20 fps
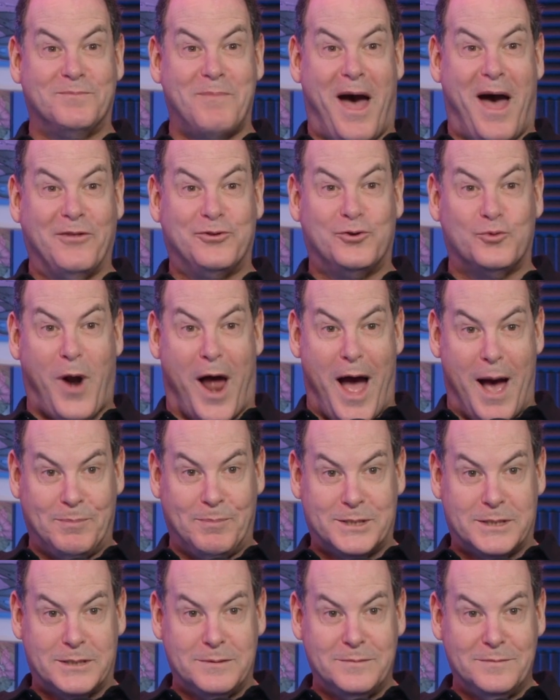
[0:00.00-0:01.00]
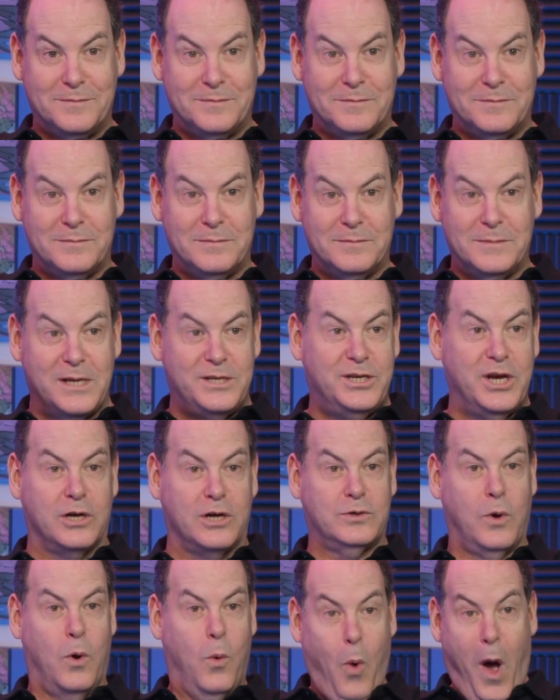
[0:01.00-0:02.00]
mouth drops. And she
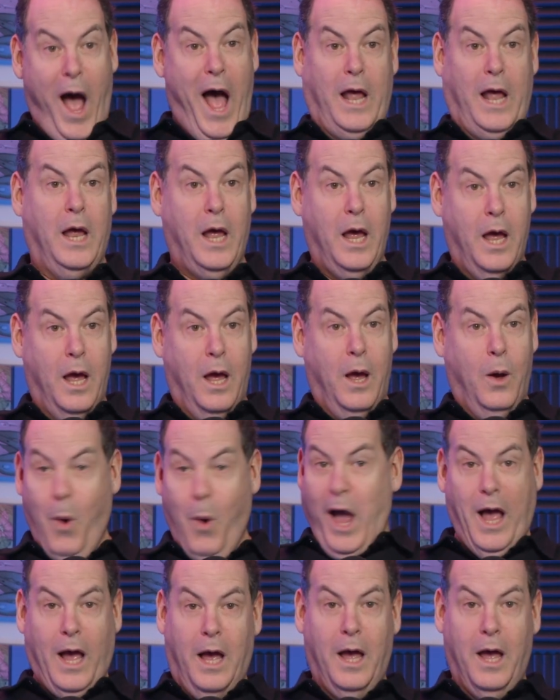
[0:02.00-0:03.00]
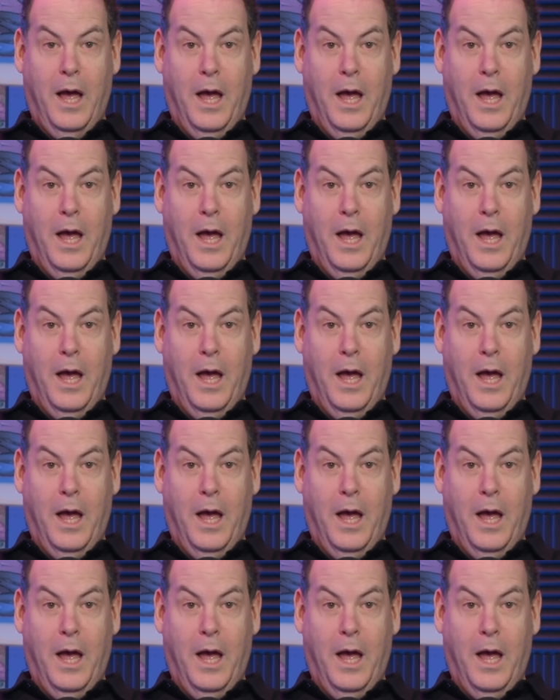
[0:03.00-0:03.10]
goes, "What? What?"